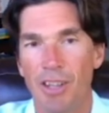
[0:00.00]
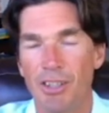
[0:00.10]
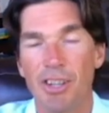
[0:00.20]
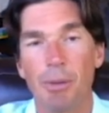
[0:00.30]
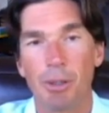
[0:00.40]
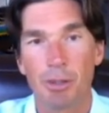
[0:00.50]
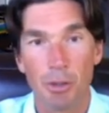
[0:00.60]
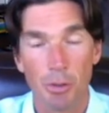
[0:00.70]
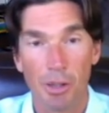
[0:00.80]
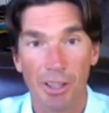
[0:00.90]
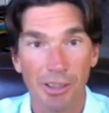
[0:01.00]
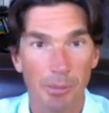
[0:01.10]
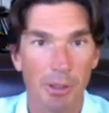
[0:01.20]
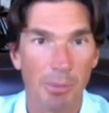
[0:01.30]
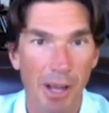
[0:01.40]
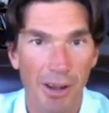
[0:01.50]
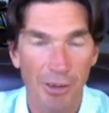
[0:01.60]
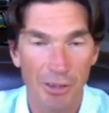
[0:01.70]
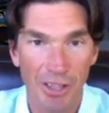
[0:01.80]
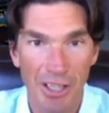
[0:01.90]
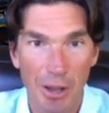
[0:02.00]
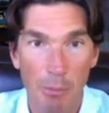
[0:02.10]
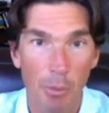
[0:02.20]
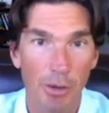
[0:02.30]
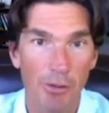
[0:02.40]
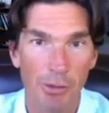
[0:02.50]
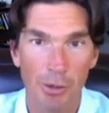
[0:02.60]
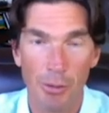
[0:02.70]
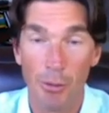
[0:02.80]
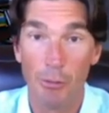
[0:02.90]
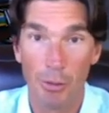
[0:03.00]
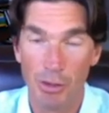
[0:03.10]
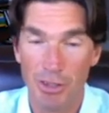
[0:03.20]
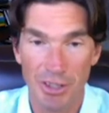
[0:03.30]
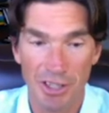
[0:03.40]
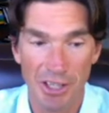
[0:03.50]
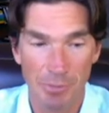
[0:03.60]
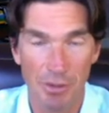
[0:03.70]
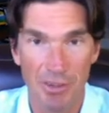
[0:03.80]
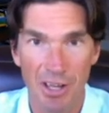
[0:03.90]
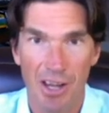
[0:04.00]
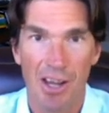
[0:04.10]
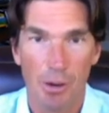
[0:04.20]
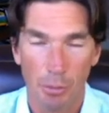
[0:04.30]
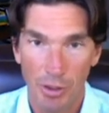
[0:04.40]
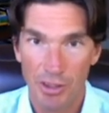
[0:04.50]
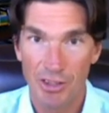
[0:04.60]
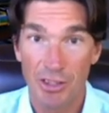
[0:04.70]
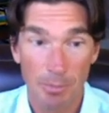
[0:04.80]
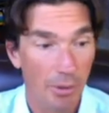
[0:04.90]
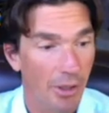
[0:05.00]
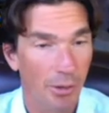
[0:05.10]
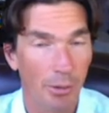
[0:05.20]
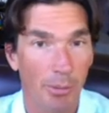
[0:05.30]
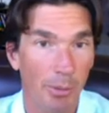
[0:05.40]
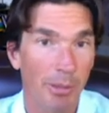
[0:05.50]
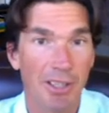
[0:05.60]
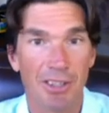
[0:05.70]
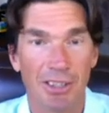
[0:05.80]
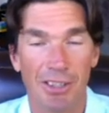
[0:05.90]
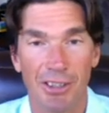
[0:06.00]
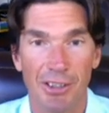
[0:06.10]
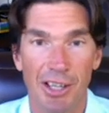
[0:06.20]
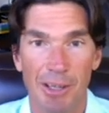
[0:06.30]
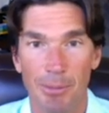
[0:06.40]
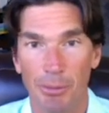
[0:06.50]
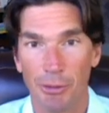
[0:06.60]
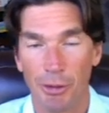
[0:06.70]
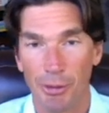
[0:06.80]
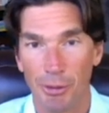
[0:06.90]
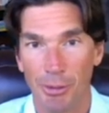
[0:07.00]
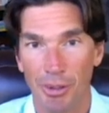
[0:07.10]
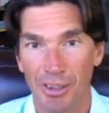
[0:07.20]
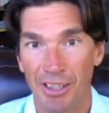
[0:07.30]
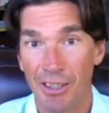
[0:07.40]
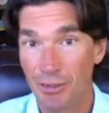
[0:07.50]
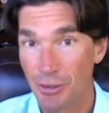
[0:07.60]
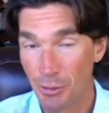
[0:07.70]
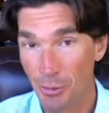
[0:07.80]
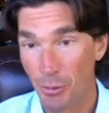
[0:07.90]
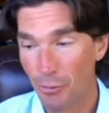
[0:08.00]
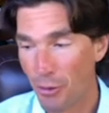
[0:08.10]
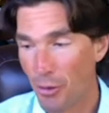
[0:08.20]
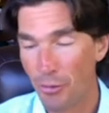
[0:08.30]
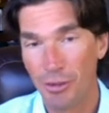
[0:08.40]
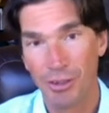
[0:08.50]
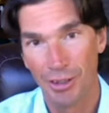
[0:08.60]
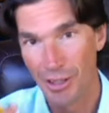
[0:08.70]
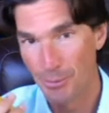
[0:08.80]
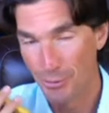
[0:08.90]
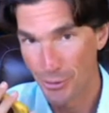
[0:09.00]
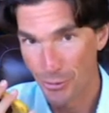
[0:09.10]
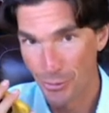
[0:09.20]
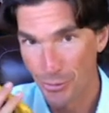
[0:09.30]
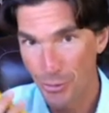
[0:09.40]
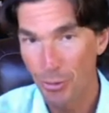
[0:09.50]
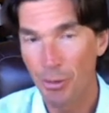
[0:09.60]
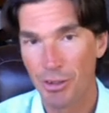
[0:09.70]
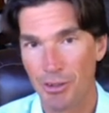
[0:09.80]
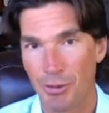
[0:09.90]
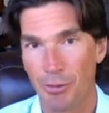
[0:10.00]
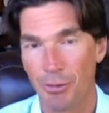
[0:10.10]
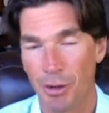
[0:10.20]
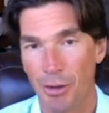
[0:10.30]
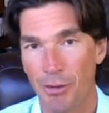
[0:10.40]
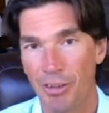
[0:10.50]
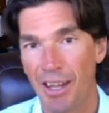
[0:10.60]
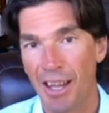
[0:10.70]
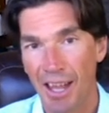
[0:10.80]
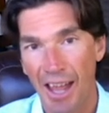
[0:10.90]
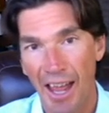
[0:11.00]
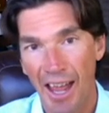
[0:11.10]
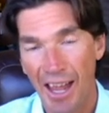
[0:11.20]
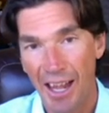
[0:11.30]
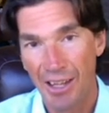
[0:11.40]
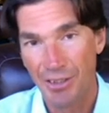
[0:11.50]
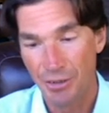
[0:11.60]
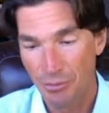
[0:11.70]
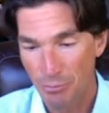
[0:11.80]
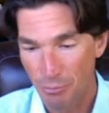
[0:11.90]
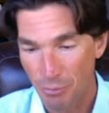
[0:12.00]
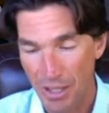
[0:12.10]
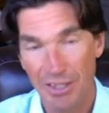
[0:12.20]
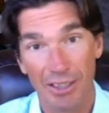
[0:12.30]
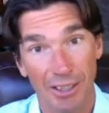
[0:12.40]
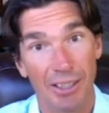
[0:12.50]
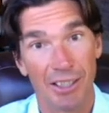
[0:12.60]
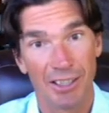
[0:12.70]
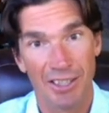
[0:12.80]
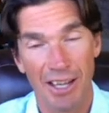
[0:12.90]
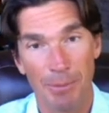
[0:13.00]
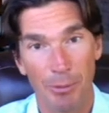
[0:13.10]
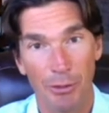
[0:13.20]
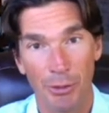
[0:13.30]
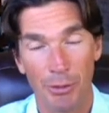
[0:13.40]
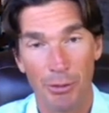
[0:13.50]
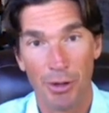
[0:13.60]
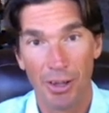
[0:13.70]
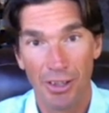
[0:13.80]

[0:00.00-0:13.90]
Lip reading: Today we're going to talk a little bit about the body field voice assessment, which is pretty cool, but basically you're able to get your phone, you're able to talk into your phone, and basically it's able to